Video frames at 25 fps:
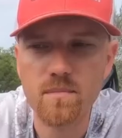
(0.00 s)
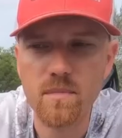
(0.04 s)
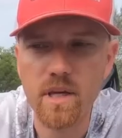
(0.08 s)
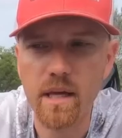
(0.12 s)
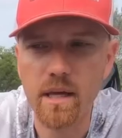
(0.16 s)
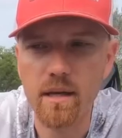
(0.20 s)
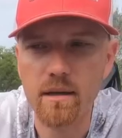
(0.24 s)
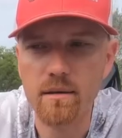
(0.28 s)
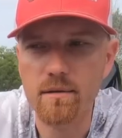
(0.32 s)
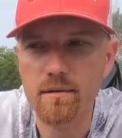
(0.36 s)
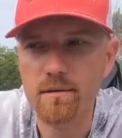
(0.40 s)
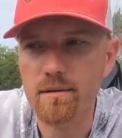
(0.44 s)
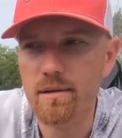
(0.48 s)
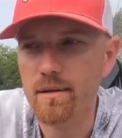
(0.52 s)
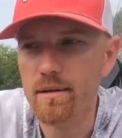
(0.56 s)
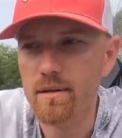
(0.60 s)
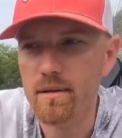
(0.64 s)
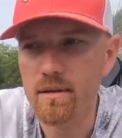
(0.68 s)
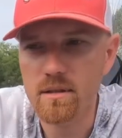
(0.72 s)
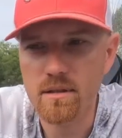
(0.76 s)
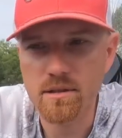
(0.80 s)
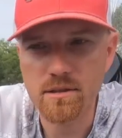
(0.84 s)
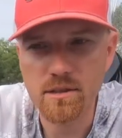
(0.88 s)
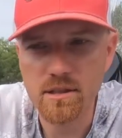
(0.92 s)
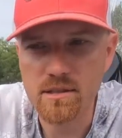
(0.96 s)
And
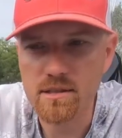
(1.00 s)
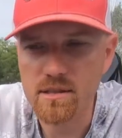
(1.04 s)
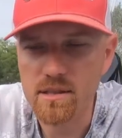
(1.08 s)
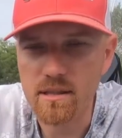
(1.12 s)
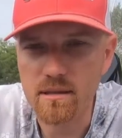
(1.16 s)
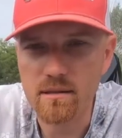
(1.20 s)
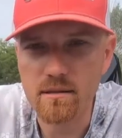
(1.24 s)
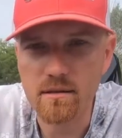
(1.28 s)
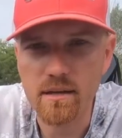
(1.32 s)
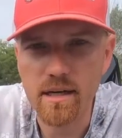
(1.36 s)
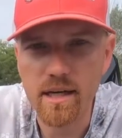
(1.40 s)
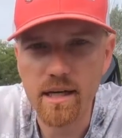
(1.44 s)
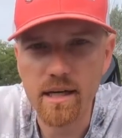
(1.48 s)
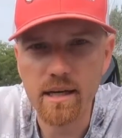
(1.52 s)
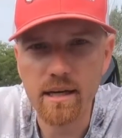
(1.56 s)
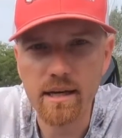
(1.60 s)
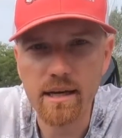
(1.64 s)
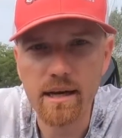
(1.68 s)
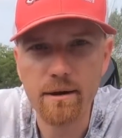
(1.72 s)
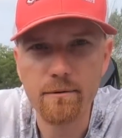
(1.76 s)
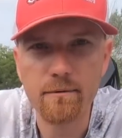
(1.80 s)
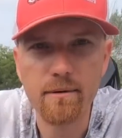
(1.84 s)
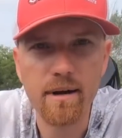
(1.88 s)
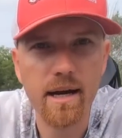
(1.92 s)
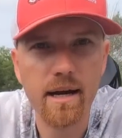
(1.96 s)
just the other day I
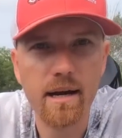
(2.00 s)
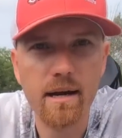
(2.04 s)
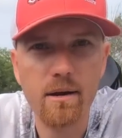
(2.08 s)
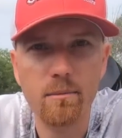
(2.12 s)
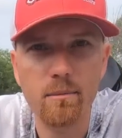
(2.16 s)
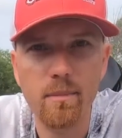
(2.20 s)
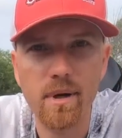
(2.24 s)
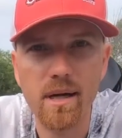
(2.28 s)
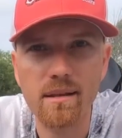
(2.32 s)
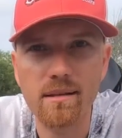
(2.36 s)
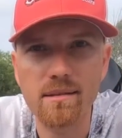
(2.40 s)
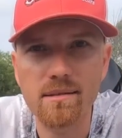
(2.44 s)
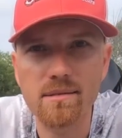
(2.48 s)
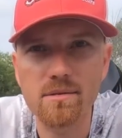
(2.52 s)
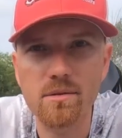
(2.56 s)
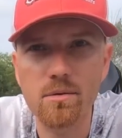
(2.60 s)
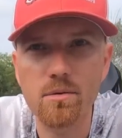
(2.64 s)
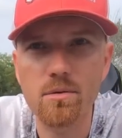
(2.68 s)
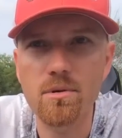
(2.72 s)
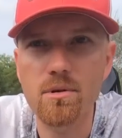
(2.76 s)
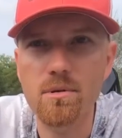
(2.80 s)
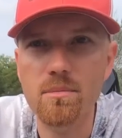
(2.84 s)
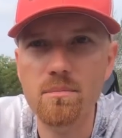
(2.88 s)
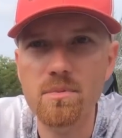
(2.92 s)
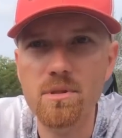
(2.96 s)
got ran out by the
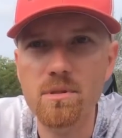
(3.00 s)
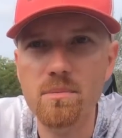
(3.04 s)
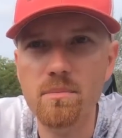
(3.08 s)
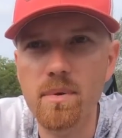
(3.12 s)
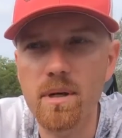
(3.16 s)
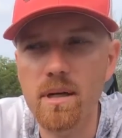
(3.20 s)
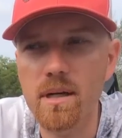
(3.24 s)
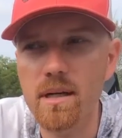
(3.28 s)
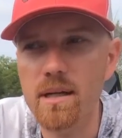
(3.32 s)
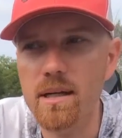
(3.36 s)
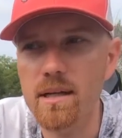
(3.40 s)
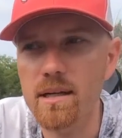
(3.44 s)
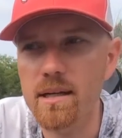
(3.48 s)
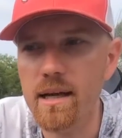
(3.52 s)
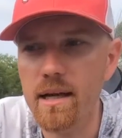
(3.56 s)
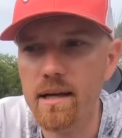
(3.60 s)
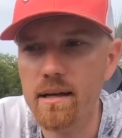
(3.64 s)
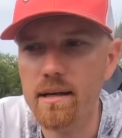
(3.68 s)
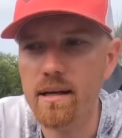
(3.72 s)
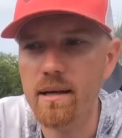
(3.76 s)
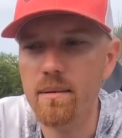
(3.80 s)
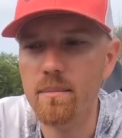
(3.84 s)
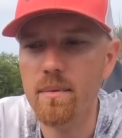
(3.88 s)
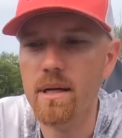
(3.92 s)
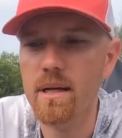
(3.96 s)
storms, but I kind
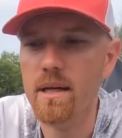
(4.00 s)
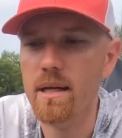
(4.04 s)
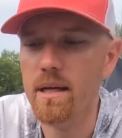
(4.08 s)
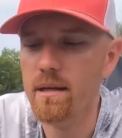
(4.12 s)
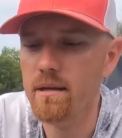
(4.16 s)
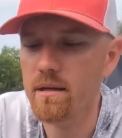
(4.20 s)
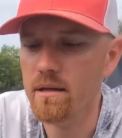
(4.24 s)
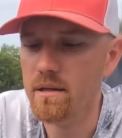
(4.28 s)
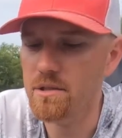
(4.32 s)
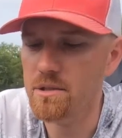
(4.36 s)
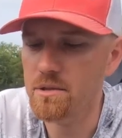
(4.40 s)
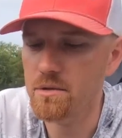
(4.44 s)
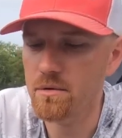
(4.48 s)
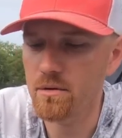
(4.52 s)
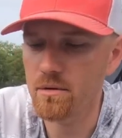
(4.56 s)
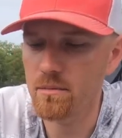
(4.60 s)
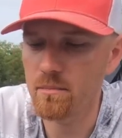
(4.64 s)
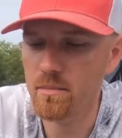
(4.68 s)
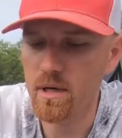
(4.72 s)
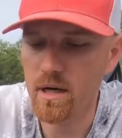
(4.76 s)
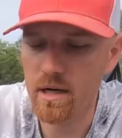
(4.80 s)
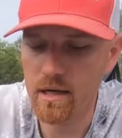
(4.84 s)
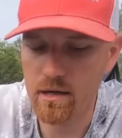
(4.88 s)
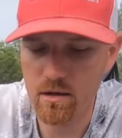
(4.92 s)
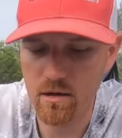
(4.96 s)
of got my day cut short,
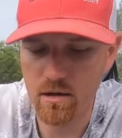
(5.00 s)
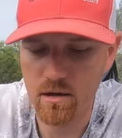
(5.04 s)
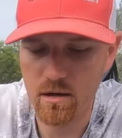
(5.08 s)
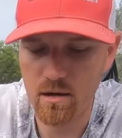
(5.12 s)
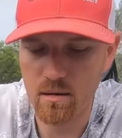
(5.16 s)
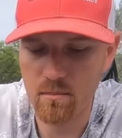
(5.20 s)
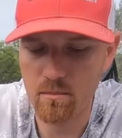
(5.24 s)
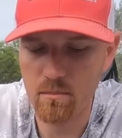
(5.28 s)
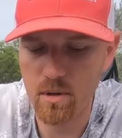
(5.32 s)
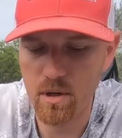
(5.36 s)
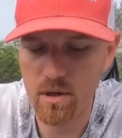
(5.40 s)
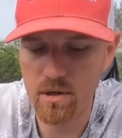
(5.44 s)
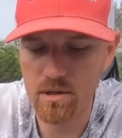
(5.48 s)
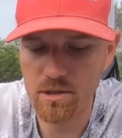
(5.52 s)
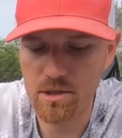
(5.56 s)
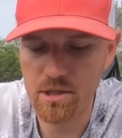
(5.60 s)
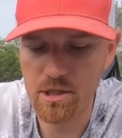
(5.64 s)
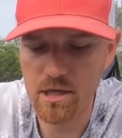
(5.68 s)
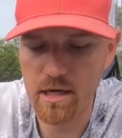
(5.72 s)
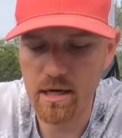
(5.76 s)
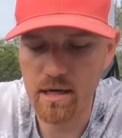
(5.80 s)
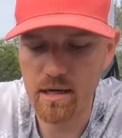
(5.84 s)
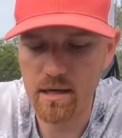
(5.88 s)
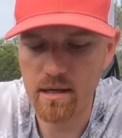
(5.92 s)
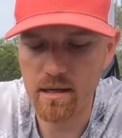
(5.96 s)
but I caught a bunch
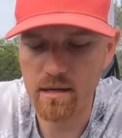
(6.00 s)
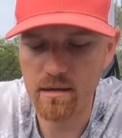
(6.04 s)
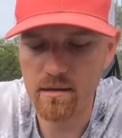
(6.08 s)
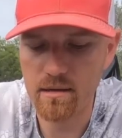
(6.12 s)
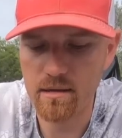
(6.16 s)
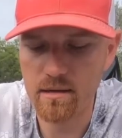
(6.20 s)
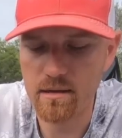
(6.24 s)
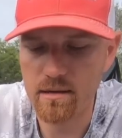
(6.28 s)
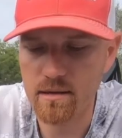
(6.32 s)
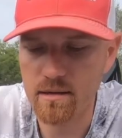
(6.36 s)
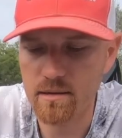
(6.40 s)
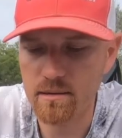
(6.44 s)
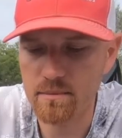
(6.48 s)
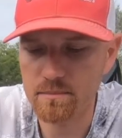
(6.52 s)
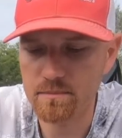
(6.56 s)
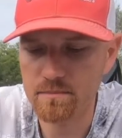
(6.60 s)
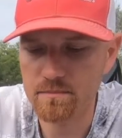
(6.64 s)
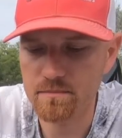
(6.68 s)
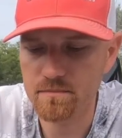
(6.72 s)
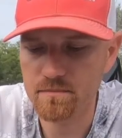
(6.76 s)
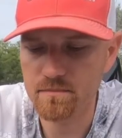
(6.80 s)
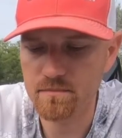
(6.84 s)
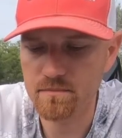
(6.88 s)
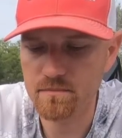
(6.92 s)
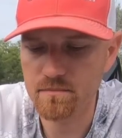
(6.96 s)
on
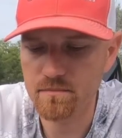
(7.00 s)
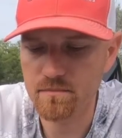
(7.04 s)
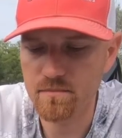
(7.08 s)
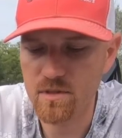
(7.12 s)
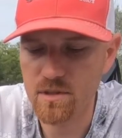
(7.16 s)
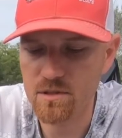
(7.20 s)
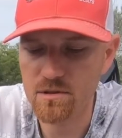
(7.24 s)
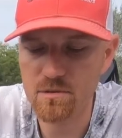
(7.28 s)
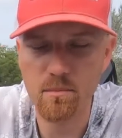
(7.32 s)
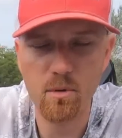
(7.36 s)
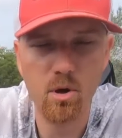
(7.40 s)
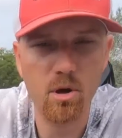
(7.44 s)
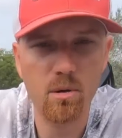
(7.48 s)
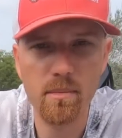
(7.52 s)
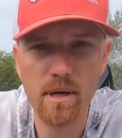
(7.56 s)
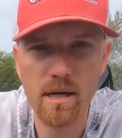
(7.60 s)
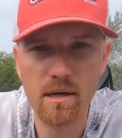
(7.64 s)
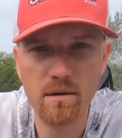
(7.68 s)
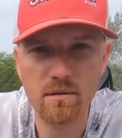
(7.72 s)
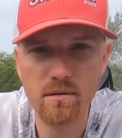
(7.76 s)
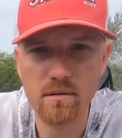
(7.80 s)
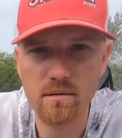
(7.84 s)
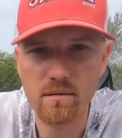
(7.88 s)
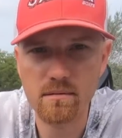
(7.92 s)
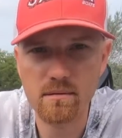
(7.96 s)

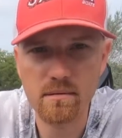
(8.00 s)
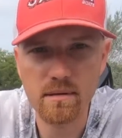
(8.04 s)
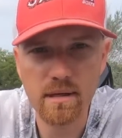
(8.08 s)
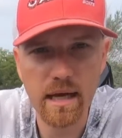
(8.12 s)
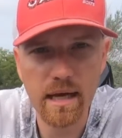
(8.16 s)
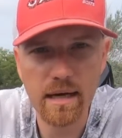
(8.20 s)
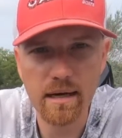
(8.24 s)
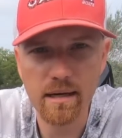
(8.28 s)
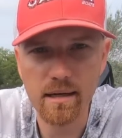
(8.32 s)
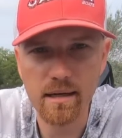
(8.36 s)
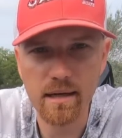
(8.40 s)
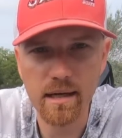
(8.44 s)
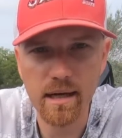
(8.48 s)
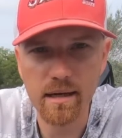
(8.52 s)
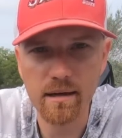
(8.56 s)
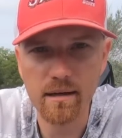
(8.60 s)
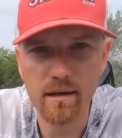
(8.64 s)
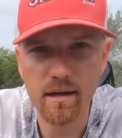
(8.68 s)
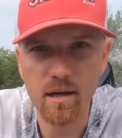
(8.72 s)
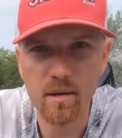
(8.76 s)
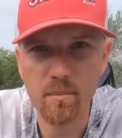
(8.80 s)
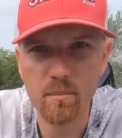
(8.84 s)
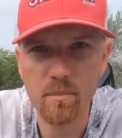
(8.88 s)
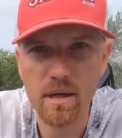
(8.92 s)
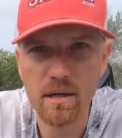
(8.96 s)
smallmouth on a
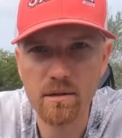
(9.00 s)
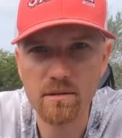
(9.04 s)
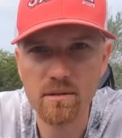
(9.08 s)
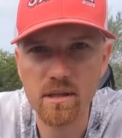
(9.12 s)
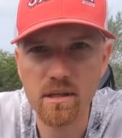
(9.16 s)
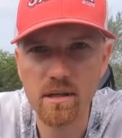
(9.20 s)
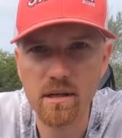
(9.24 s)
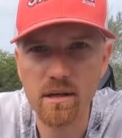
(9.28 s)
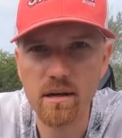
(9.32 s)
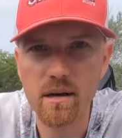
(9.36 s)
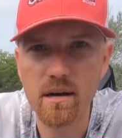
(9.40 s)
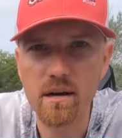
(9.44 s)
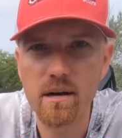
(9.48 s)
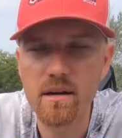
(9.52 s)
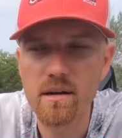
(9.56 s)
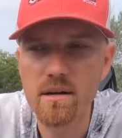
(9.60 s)
hump out there.